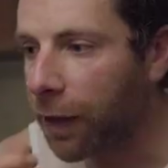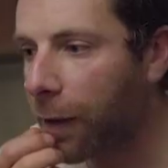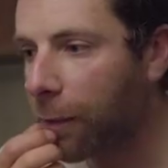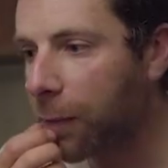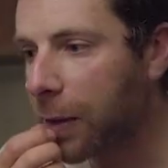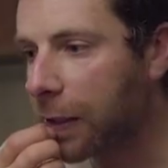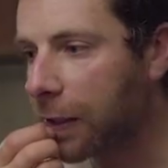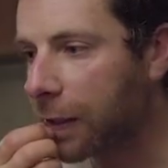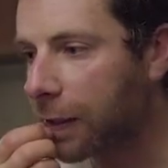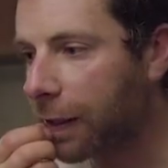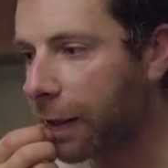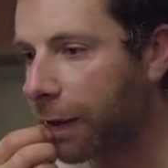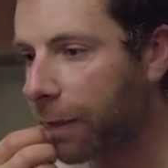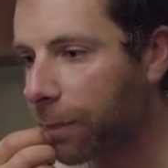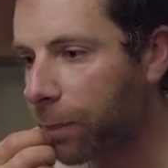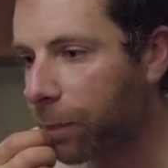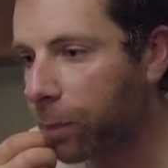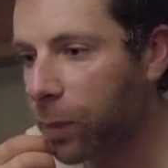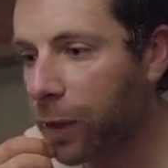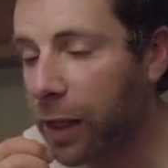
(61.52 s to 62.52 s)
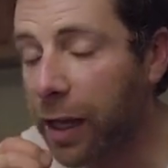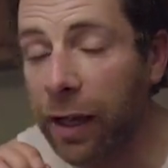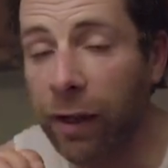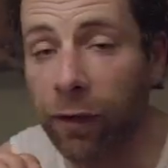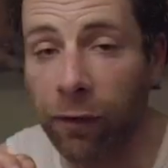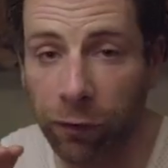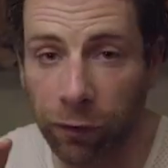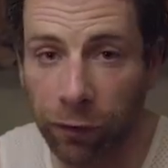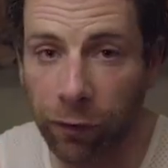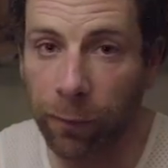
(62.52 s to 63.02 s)
That means that
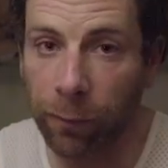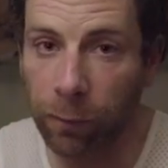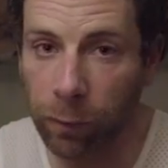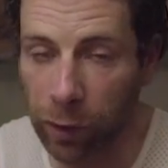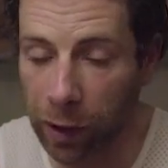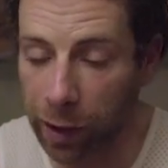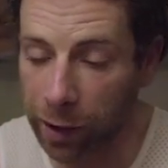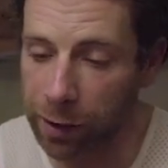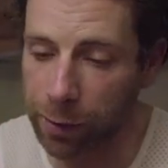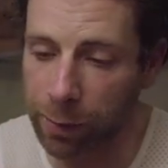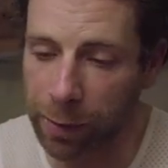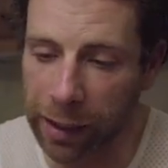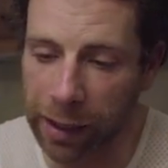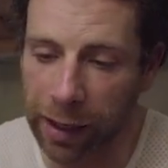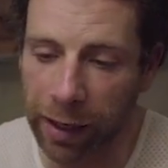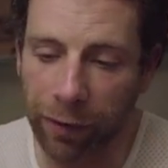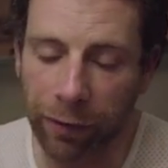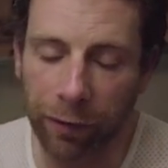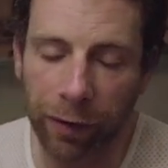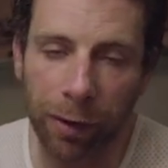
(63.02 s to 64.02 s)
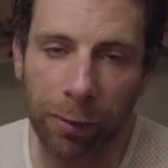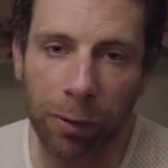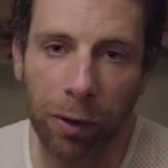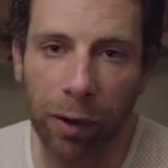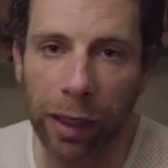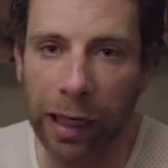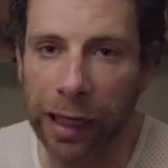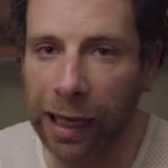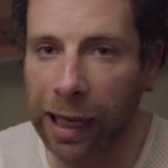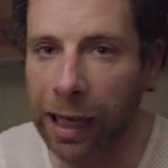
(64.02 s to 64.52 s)
if, and it's a big if, and I'm
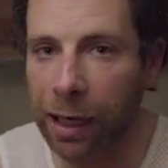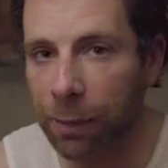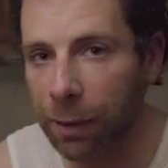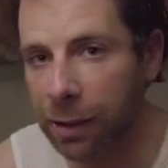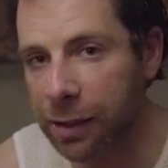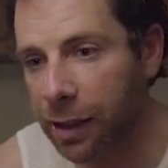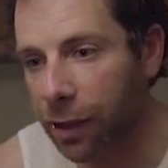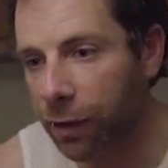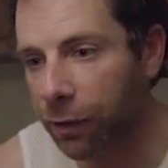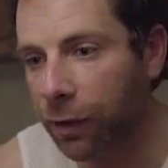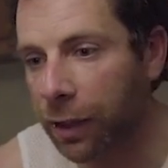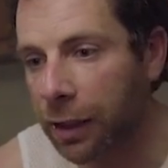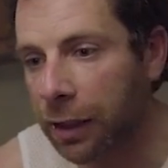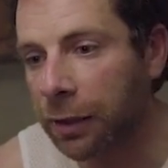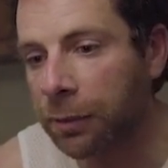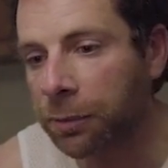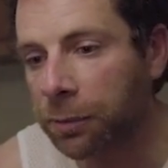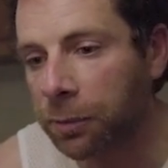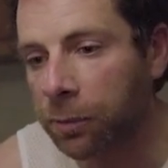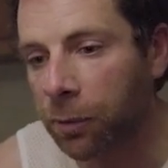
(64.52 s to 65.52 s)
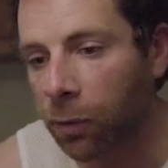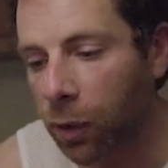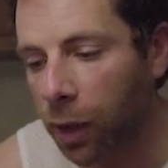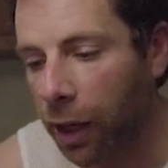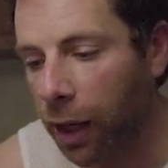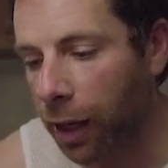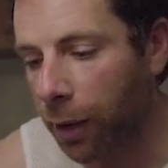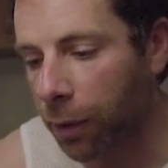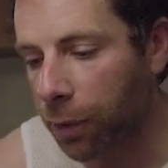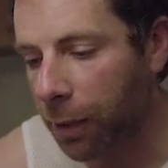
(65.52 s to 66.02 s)
not getting ahead of myself,
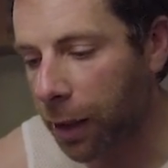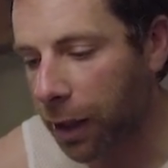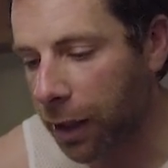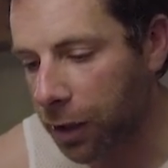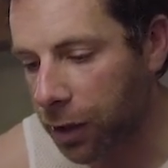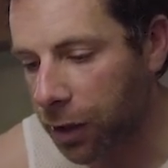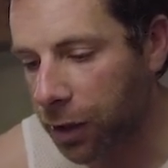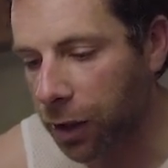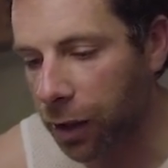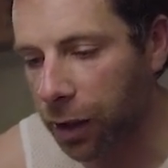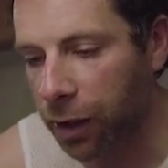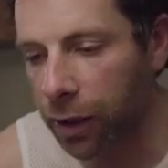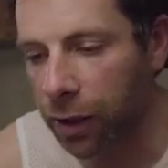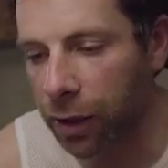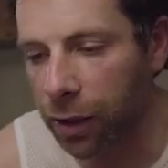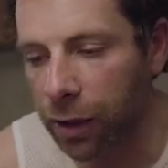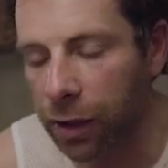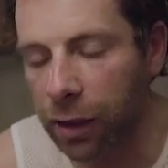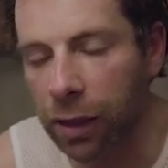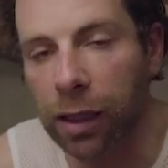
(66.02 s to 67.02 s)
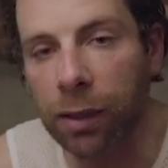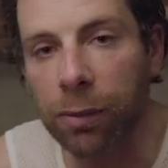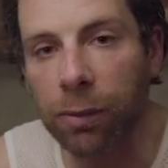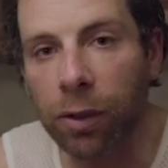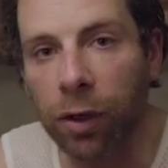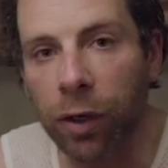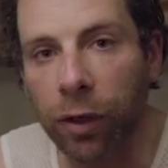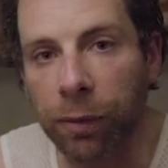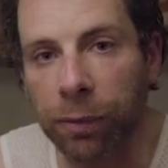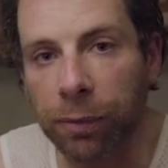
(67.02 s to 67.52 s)
we manage to keep
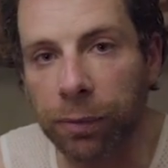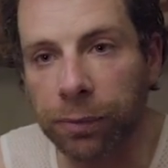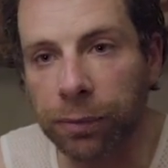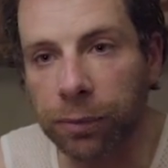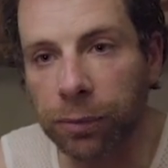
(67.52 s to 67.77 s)
doing,